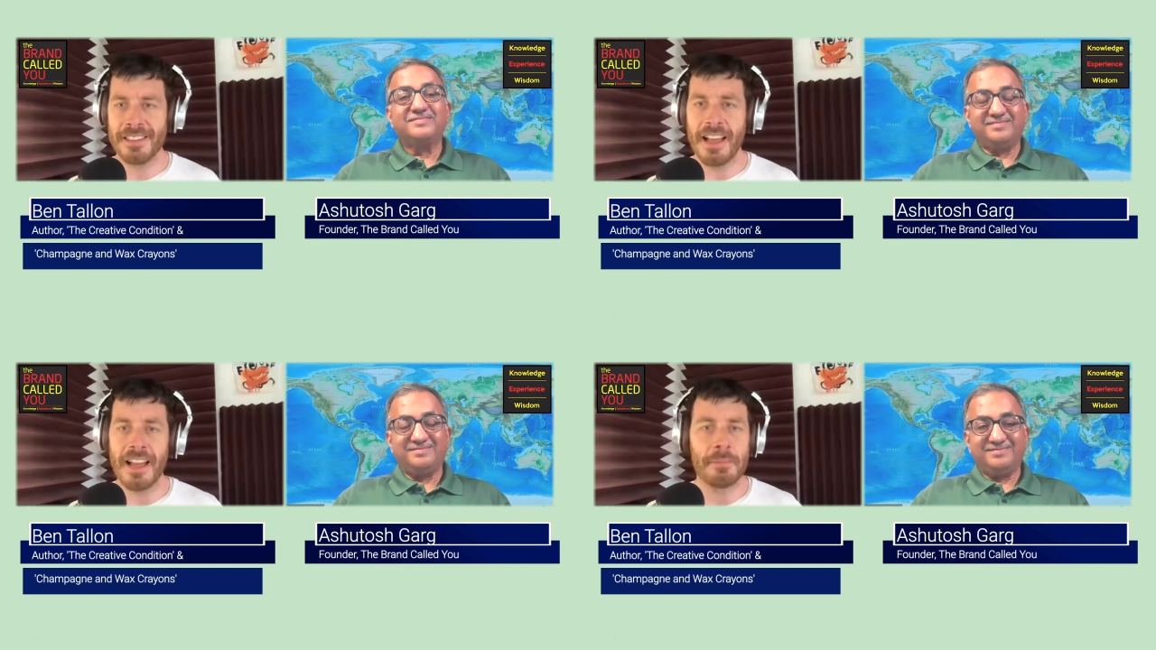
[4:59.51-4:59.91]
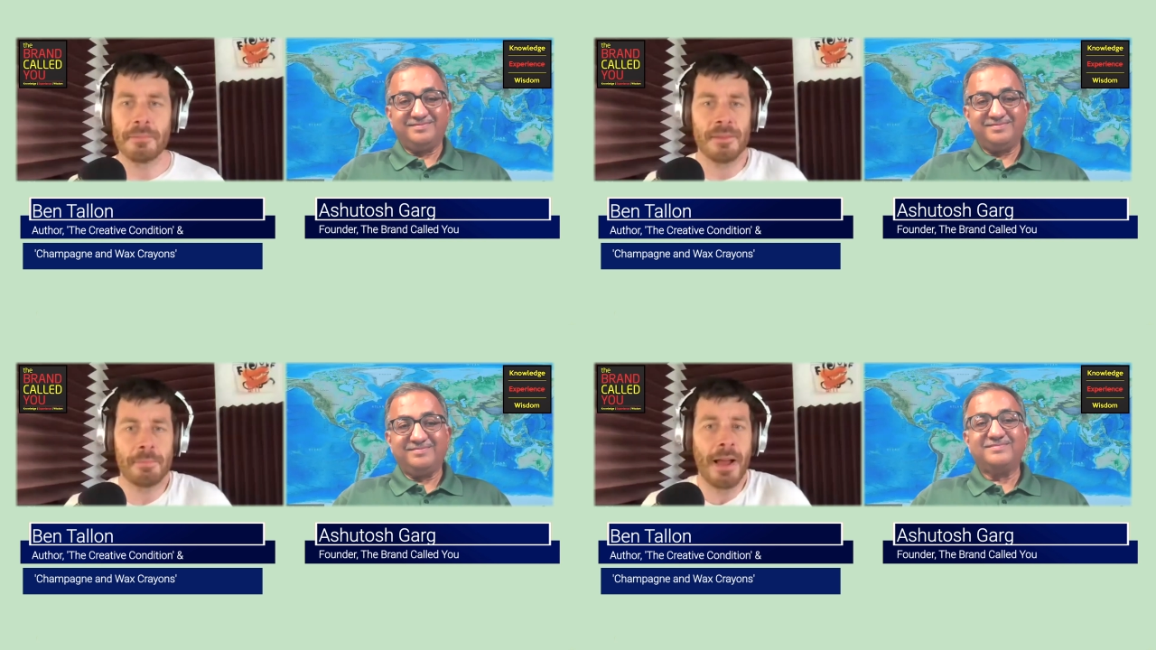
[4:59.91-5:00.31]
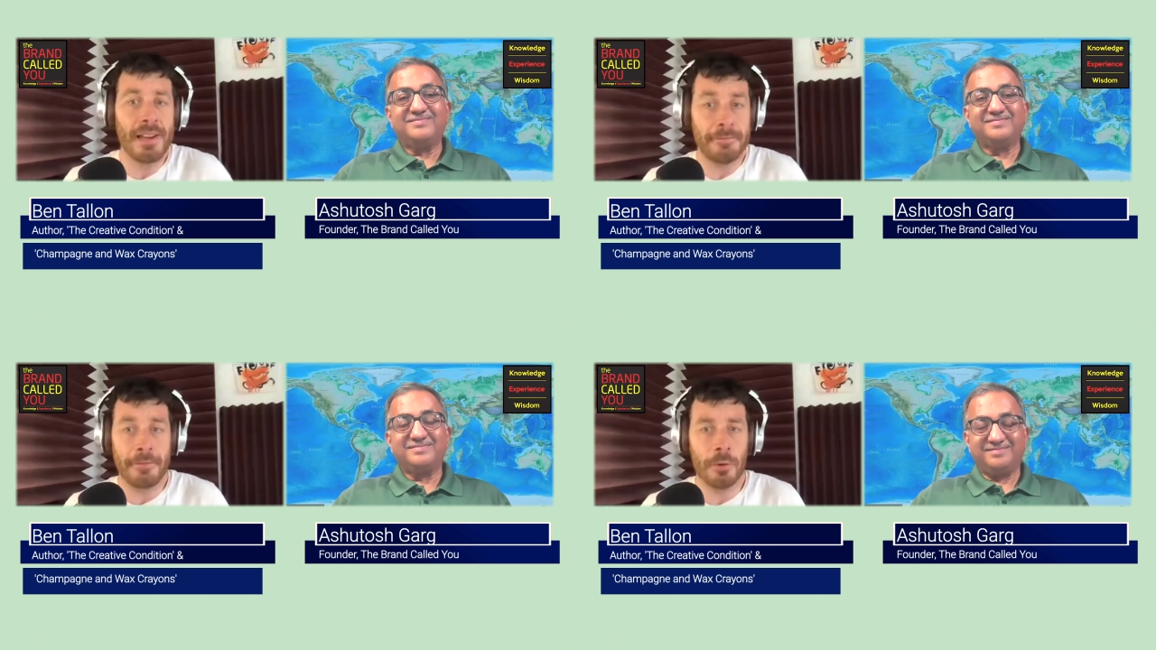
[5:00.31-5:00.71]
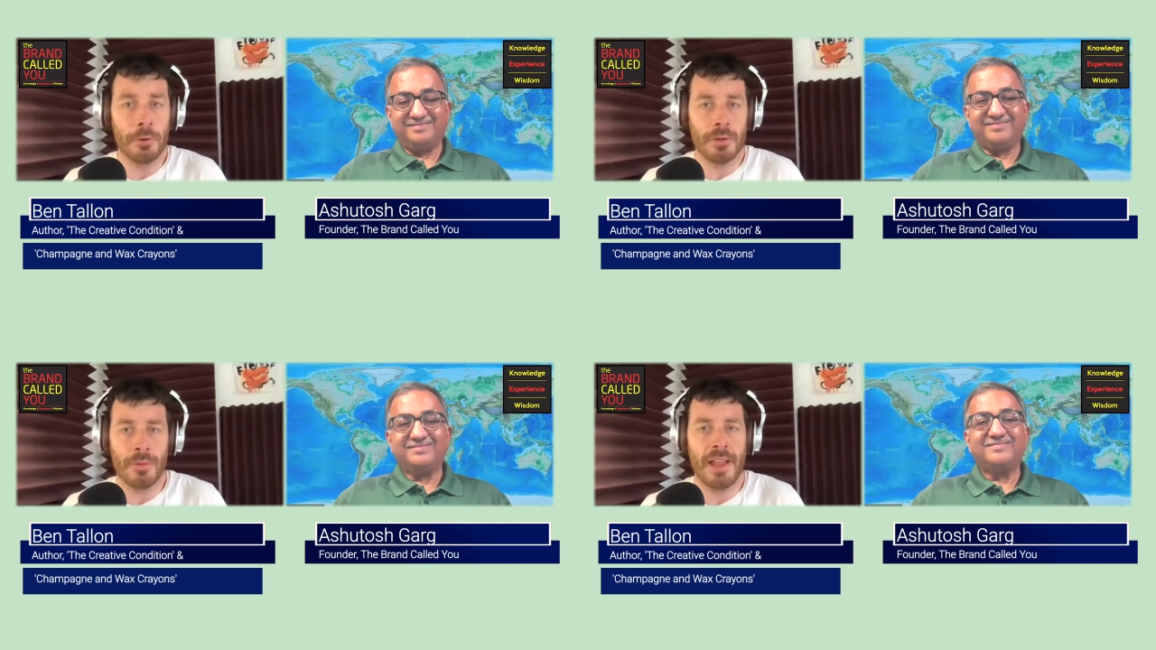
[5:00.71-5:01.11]
Speaker 1: that I'm by default
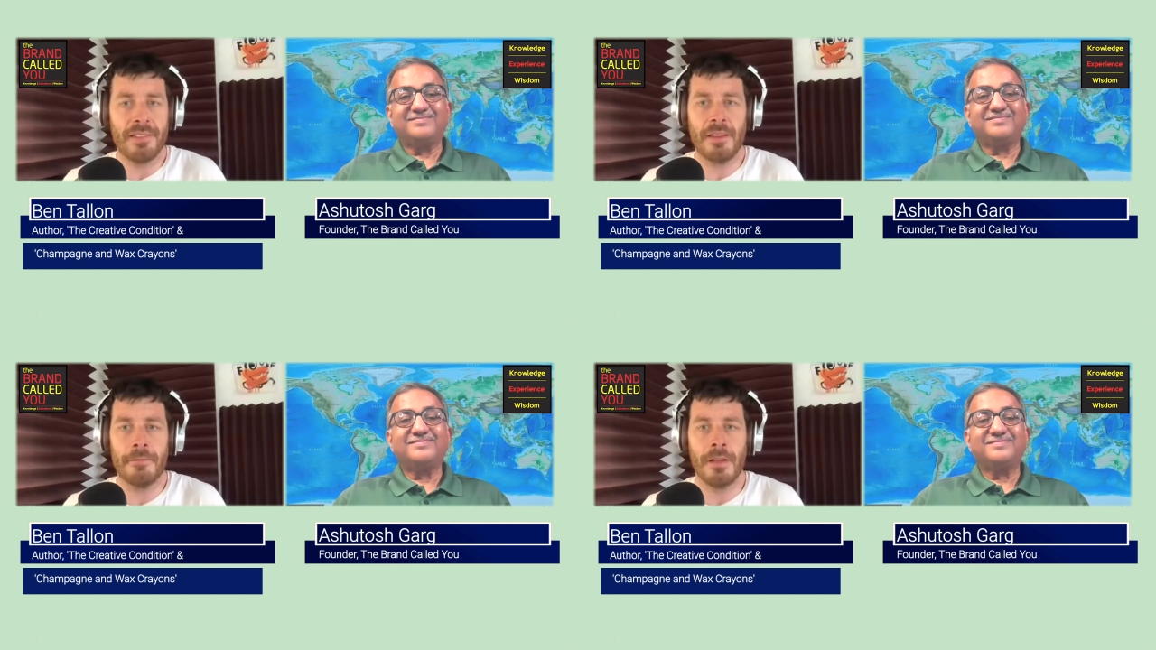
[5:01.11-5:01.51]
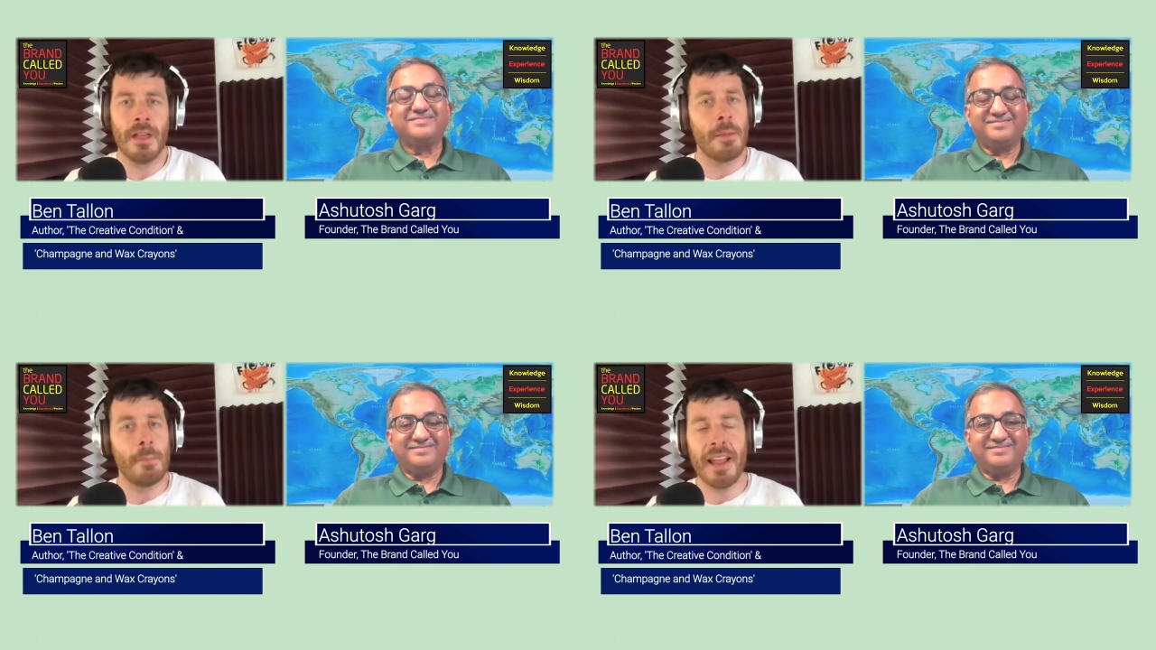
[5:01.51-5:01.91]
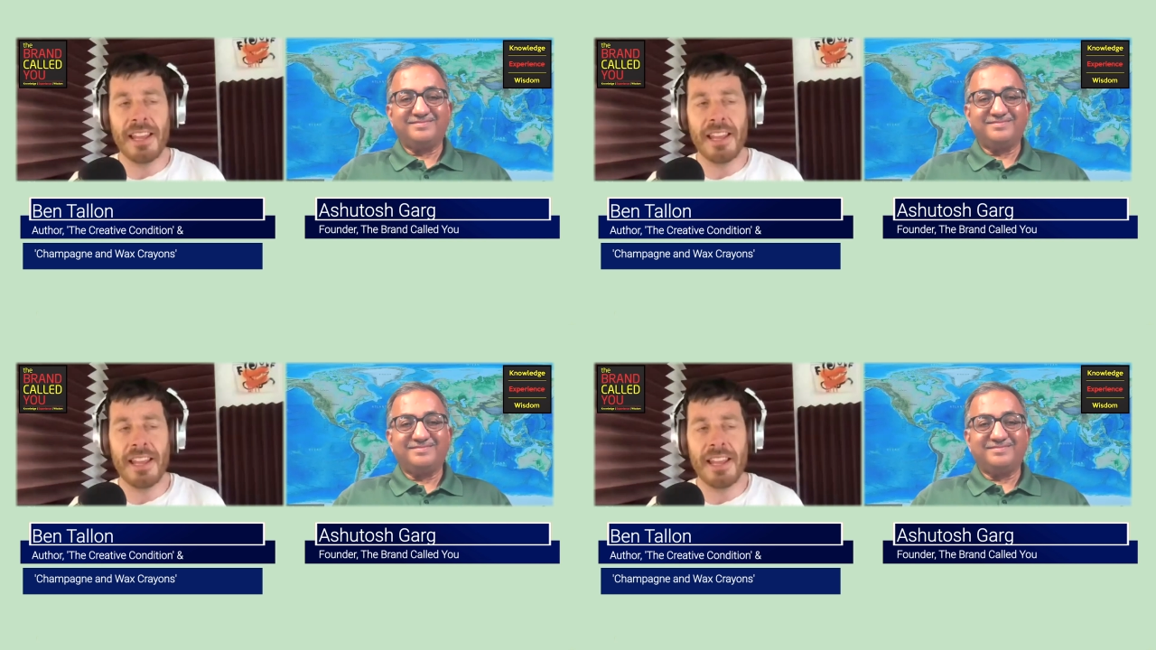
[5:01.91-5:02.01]
creative. But I